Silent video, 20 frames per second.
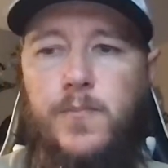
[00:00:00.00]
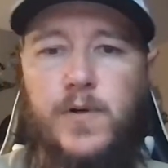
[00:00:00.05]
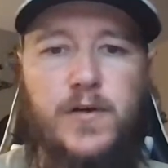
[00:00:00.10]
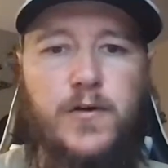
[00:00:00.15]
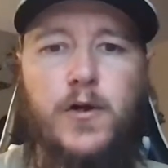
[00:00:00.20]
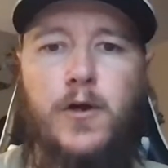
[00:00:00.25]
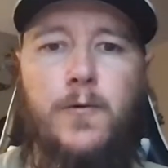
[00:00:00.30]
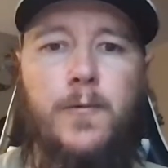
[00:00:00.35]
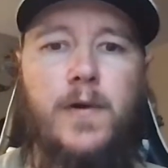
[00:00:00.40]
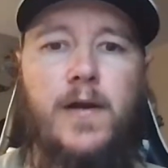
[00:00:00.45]

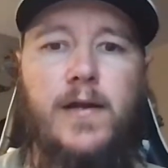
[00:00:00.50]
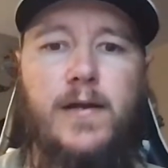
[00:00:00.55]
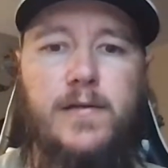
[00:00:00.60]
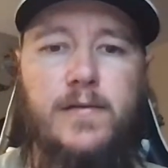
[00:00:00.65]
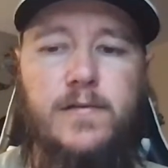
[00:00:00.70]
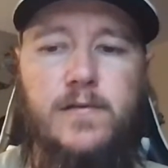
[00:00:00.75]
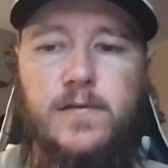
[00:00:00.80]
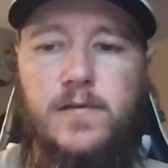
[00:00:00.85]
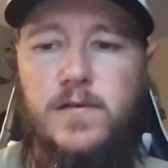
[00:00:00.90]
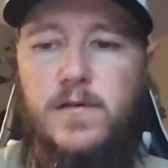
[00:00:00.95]
no
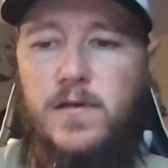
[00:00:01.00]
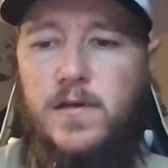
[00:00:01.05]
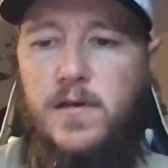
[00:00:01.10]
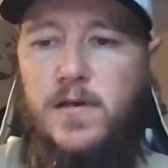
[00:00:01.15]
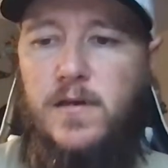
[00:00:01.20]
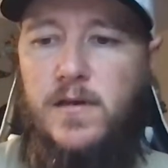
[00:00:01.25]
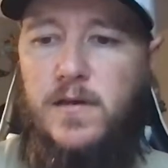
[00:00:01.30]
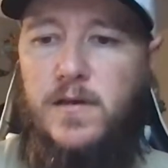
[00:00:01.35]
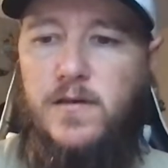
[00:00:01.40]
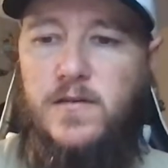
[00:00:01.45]
rain.
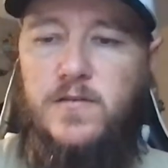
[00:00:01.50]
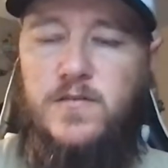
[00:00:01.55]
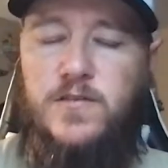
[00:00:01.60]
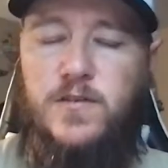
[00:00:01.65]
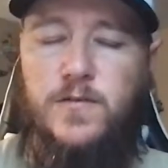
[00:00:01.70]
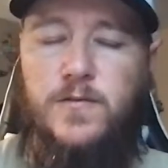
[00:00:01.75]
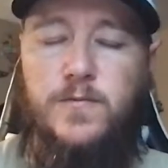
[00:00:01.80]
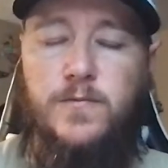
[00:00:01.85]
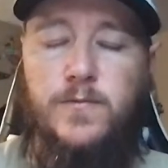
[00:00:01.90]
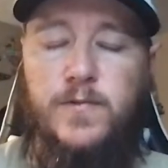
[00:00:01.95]

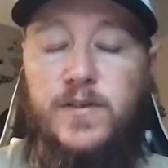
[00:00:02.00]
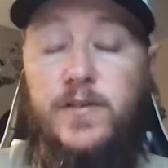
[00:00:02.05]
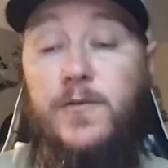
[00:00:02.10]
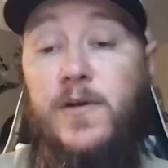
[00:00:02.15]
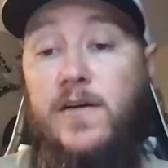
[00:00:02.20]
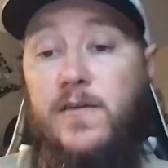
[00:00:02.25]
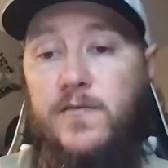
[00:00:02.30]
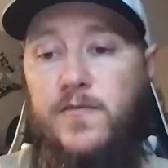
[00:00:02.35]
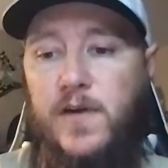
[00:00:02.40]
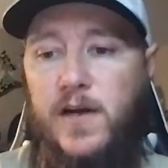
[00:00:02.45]
So we do
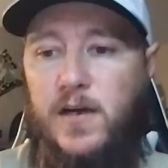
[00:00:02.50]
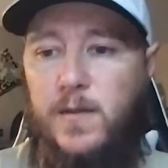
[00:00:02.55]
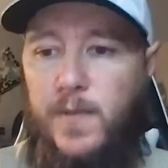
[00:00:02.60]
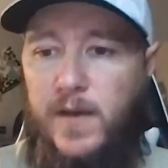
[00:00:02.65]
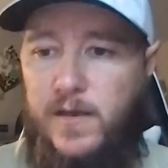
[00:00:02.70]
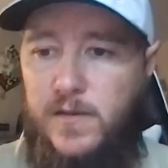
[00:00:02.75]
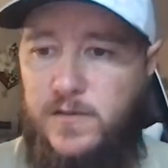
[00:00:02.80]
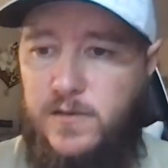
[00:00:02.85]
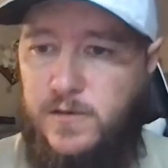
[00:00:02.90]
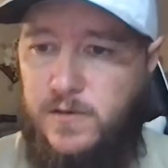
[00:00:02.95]
have a fire
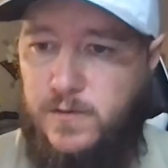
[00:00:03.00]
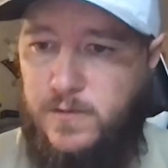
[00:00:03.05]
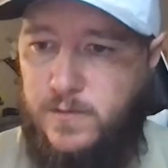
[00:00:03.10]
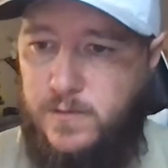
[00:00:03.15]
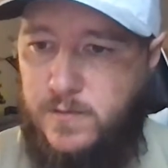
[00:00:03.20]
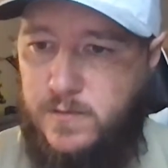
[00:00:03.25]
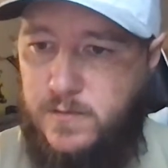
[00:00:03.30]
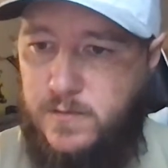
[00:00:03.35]
ban too.